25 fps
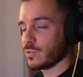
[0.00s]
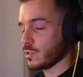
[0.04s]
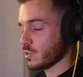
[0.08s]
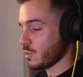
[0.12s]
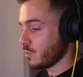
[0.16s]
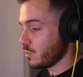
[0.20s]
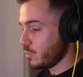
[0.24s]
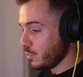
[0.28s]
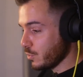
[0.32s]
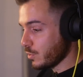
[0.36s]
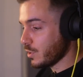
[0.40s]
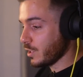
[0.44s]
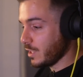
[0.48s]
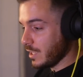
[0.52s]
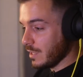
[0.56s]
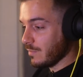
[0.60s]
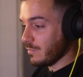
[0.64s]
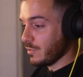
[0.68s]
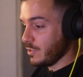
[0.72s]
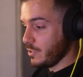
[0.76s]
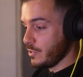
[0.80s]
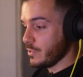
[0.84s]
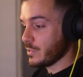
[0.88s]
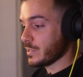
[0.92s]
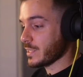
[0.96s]
So you can
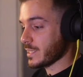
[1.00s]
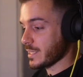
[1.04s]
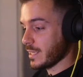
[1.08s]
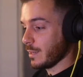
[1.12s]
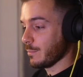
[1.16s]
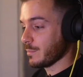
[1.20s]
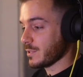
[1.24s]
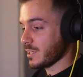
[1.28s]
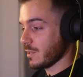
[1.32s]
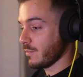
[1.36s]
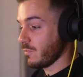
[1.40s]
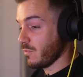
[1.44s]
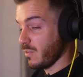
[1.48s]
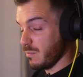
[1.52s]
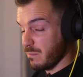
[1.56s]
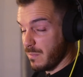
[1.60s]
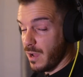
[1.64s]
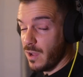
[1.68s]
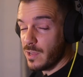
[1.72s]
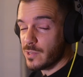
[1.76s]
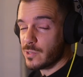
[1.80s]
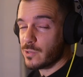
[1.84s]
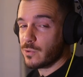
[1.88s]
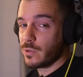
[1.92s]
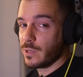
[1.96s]
even use this limiter for
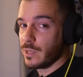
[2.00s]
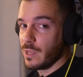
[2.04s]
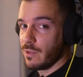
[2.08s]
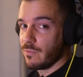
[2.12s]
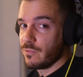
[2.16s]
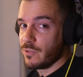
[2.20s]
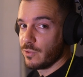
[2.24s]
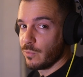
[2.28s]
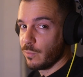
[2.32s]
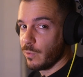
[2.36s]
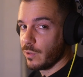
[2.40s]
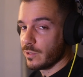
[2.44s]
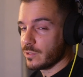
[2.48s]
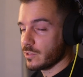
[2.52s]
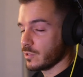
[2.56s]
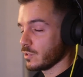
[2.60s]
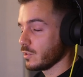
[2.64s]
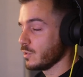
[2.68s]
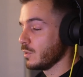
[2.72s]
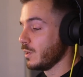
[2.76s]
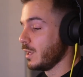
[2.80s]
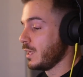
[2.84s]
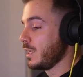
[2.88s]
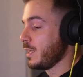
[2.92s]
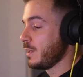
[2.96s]
mastering if you want
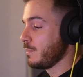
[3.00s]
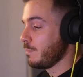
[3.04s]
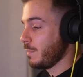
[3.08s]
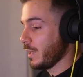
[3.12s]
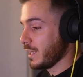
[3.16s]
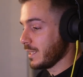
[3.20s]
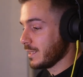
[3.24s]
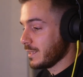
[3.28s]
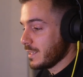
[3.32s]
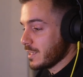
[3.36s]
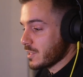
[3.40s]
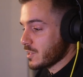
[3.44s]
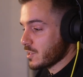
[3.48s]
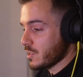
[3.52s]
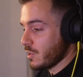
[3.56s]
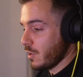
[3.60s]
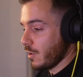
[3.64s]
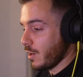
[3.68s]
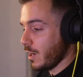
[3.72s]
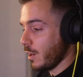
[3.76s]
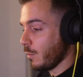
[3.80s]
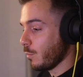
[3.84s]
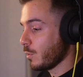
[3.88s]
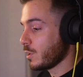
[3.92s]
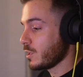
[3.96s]
to, but in this
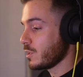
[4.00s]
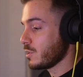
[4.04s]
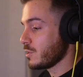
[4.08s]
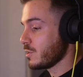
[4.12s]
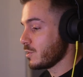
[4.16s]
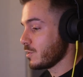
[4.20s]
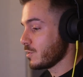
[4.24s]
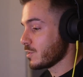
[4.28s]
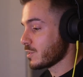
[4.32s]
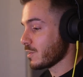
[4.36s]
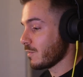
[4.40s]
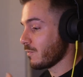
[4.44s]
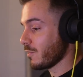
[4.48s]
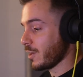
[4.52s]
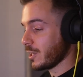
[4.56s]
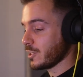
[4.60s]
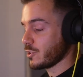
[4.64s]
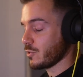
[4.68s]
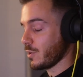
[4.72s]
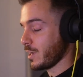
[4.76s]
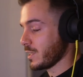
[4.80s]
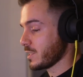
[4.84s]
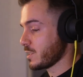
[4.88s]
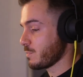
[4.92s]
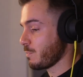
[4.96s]
scenario, I want to use a very
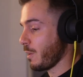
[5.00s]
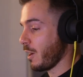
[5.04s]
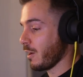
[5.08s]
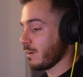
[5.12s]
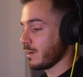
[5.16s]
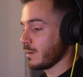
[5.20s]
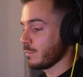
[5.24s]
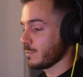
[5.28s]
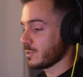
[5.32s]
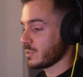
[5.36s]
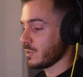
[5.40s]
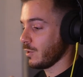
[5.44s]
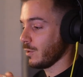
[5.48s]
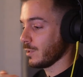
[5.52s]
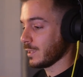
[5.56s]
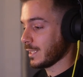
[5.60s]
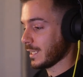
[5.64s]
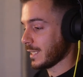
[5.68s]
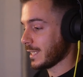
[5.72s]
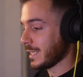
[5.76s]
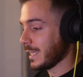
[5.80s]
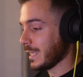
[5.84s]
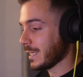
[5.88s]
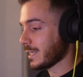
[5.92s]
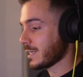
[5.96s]
transparent limiter on the
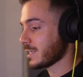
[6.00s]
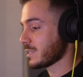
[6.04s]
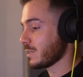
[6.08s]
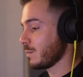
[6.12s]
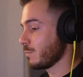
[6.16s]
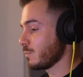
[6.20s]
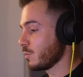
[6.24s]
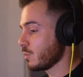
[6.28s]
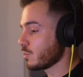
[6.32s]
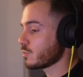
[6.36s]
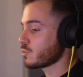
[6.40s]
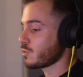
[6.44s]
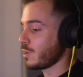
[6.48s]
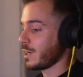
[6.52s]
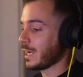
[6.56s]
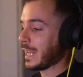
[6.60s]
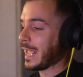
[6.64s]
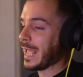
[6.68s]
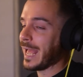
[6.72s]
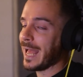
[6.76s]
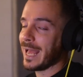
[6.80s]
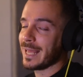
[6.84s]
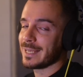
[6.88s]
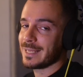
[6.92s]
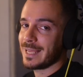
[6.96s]
kick because I'm not trying
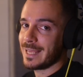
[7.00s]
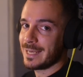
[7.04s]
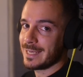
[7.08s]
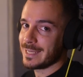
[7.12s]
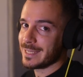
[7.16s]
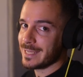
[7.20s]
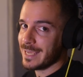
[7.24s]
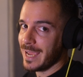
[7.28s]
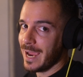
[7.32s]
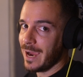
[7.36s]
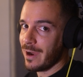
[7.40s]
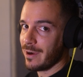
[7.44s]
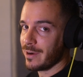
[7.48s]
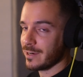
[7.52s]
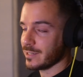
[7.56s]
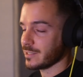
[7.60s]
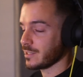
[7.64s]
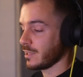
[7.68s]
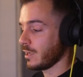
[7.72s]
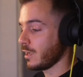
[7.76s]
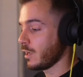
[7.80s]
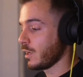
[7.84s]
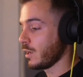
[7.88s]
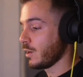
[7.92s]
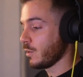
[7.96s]
to add any
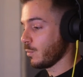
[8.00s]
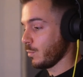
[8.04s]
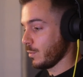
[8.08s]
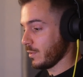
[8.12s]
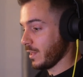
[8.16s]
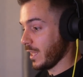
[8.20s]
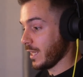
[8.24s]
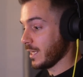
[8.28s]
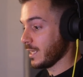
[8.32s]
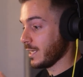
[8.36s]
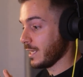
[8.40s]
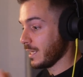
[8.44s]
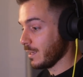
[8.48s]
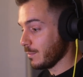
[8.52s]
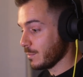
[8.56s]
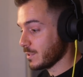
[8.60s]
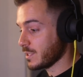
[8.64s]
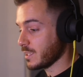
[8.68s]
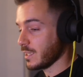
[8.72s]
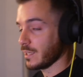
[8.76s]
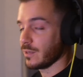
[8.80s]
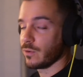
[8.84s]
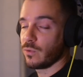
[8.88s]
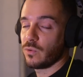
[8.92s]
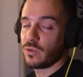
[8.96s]
character with any
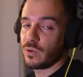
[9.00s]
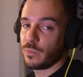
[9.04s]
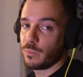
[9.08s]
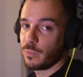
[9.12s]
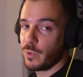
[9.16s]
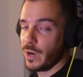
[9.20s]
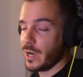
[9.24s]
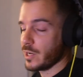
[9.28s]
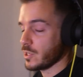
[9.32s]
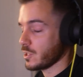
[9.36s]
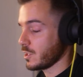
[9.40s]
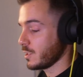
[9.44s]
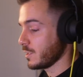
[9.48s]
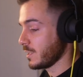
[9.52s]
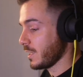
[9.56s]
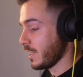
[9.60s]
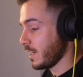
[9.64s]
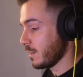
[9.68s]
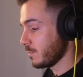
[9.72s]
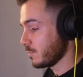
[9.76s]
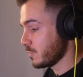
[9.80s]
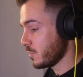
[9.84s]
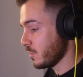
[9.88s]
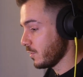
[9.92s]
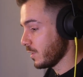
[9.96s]
limiting or compression that
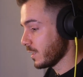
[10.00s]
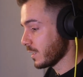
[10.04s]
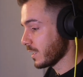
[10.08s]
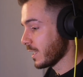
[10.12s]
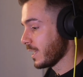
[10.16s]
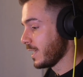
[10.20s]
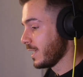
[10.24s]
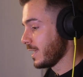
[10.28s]
I'm doing.